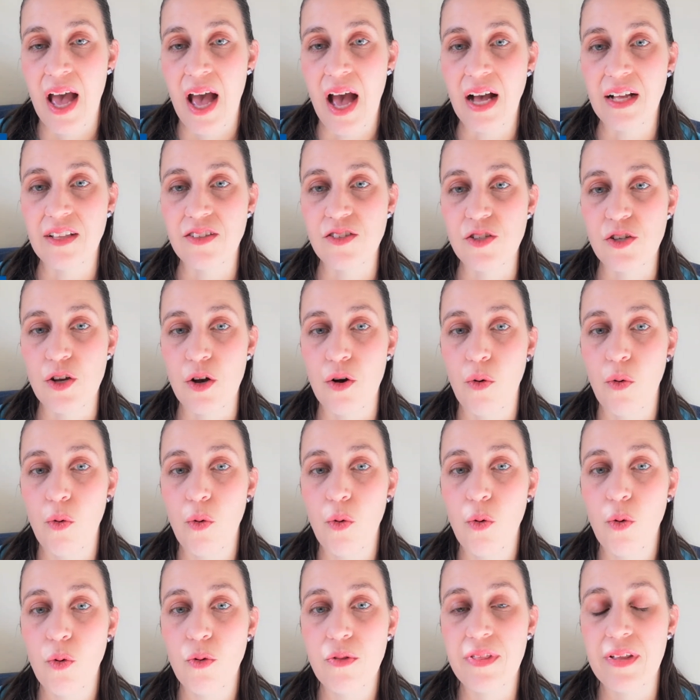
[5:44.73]
And so
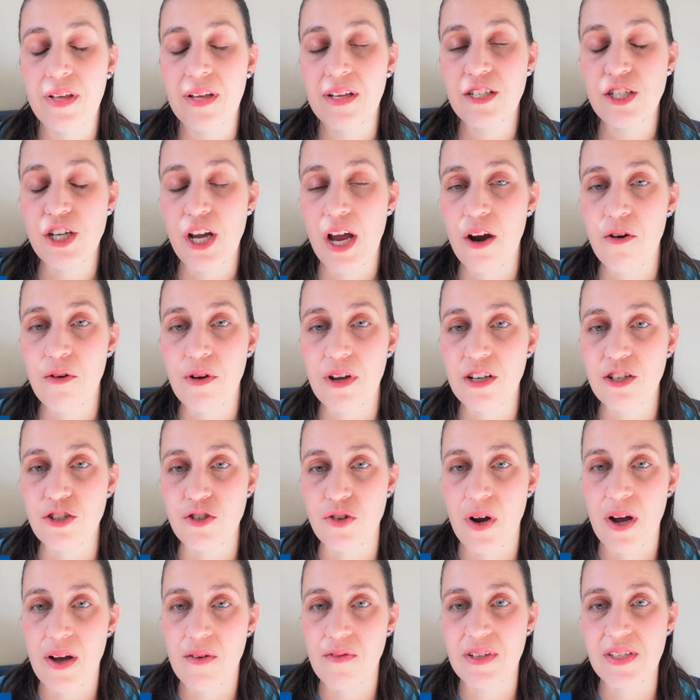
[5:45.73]
all the chariot
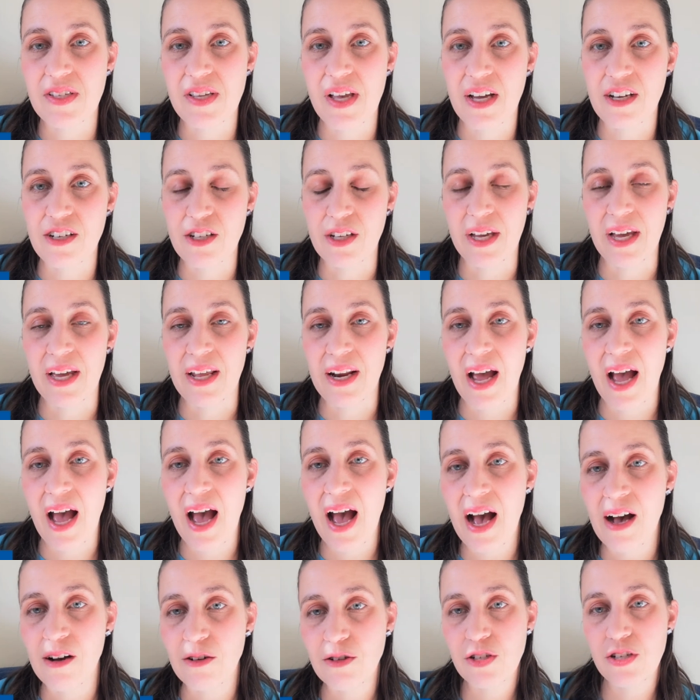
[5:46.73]
drivers had to get
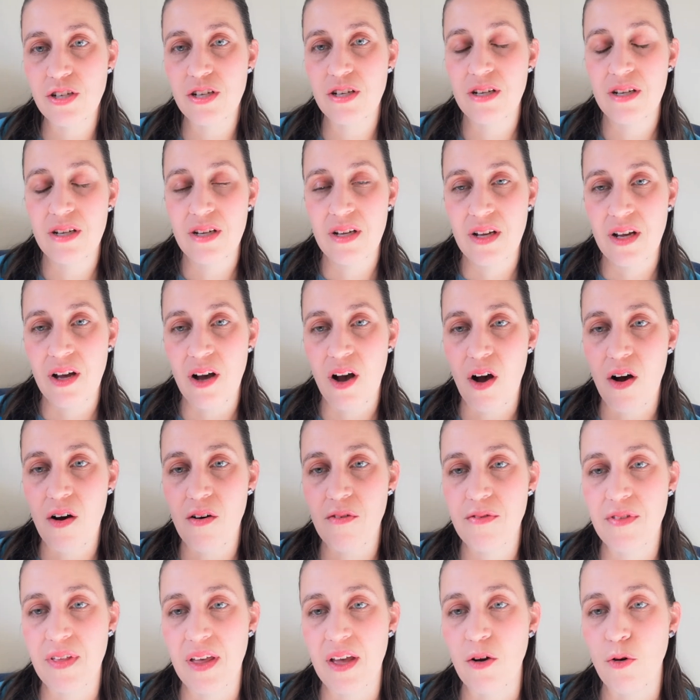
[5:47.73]
out
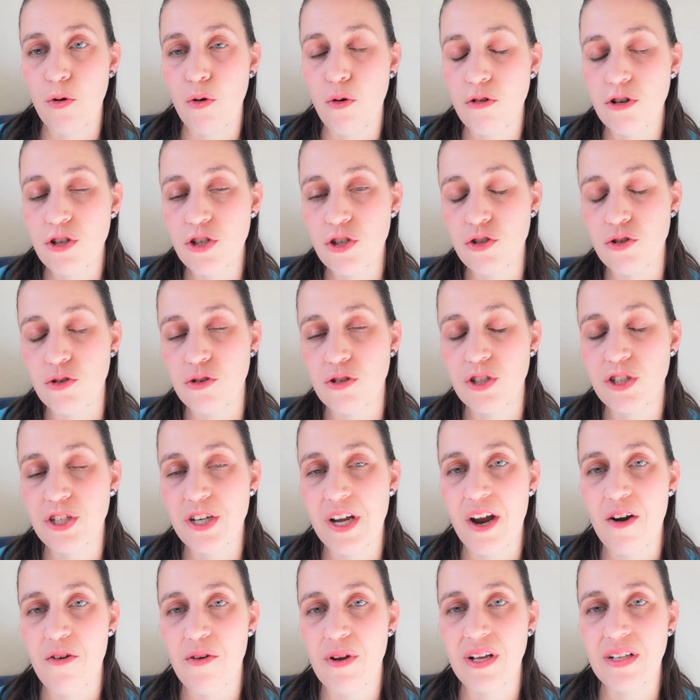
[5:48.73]
of their horse-drawn
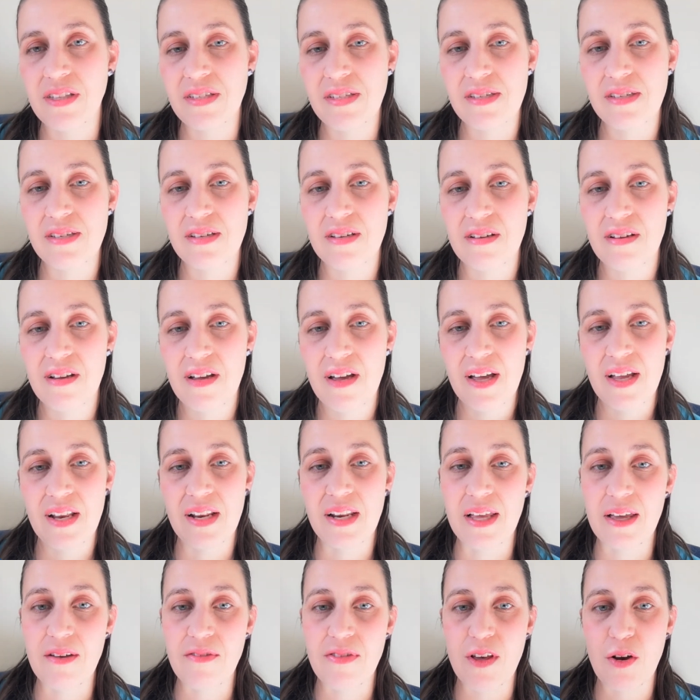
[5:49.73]
chariots,
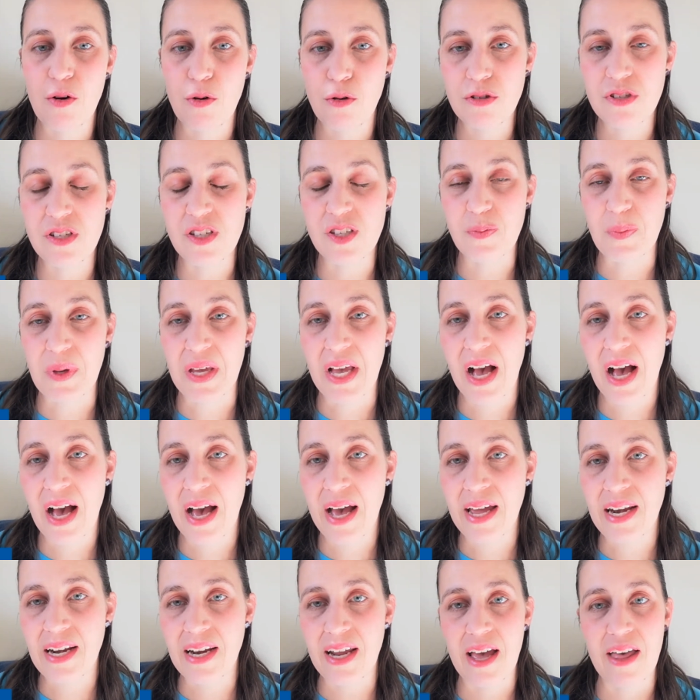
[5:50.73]
leave their horses
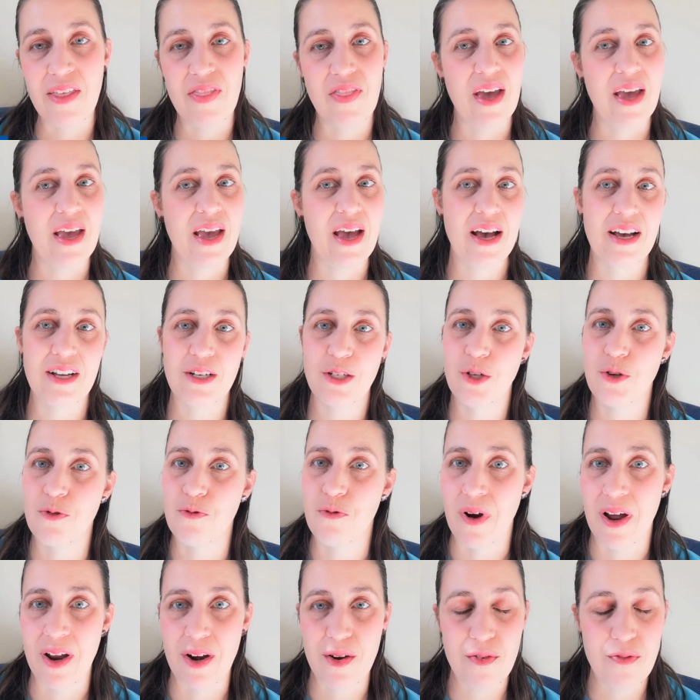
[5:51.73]
behind, and they had to
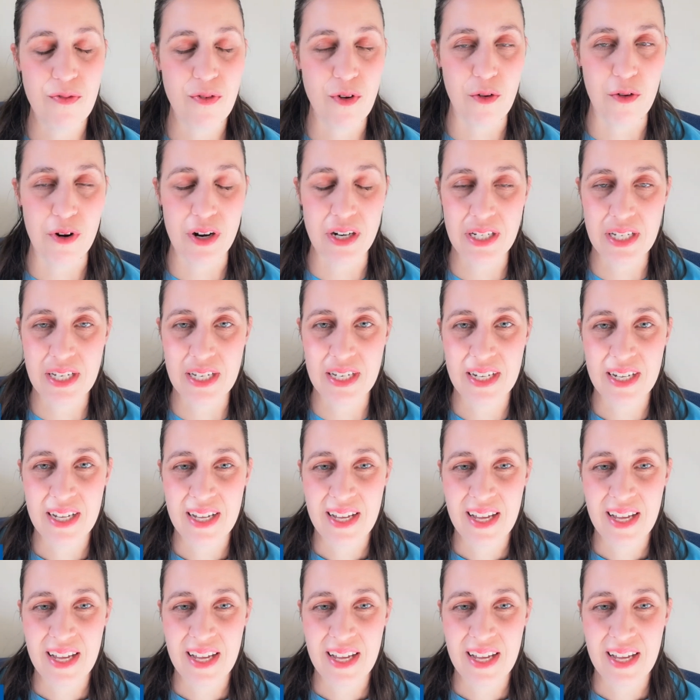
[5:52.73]
run for it.